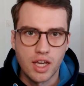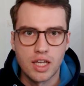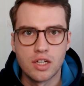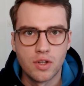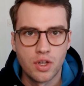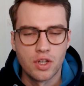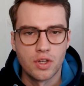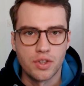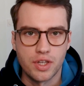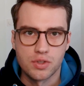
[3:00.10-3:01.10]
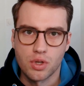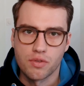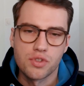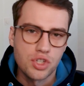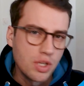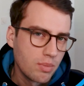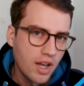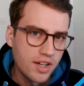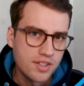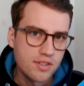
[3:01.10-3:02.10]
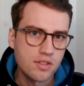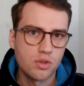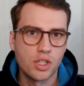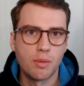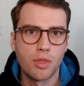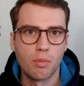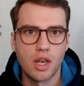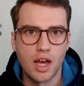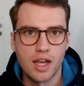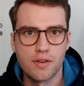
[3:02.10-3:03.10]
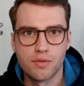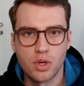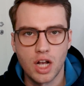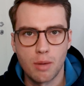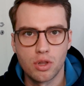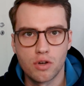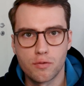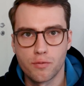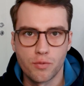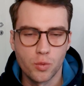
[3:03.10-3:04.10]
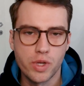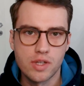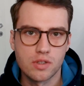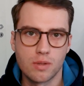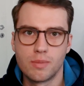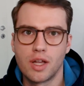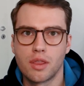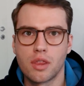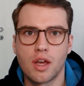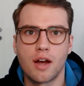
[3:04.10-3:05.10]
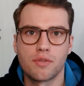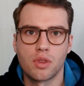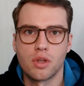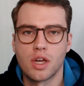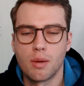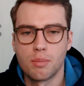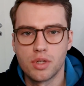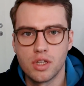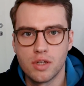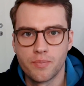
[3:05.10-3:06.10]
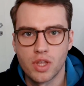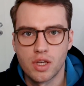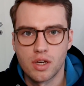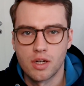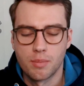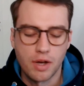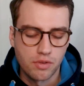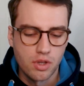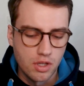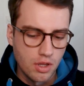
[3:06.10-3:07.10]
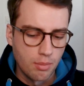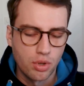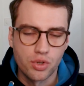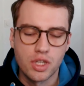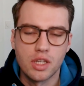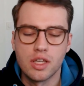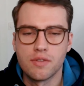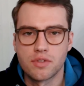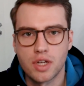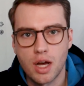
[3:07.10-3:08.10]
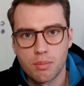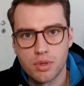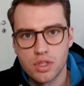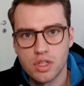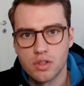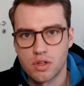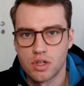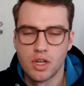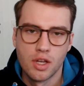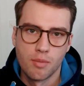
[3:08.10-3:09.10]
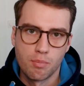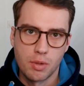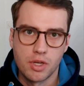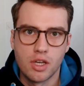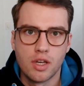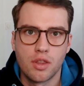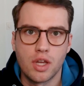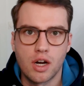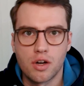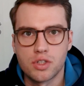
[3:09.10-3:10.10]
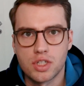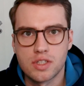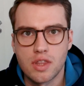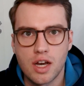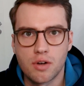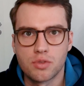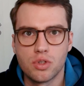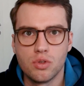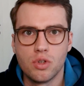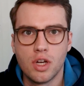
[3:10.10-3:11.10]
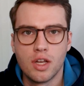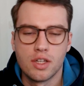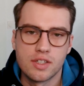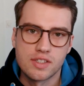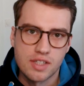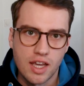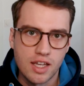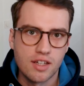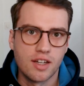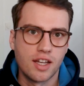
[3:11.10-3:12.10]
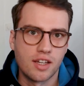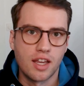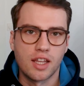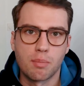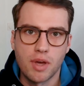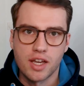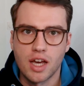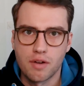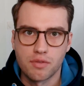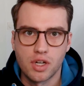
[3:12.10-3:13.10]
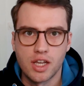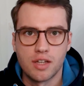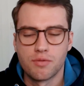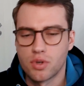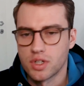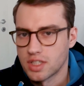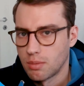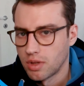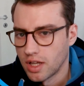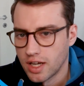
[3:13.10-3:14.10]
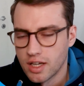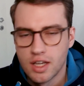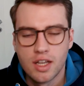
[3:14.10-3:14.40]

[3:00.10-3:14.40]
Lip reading: a sort of cheap license to keep them alive for a couple of weeks or months after the company, after the employee leaves the company, or maybe they are just there to stay and get back after for example, a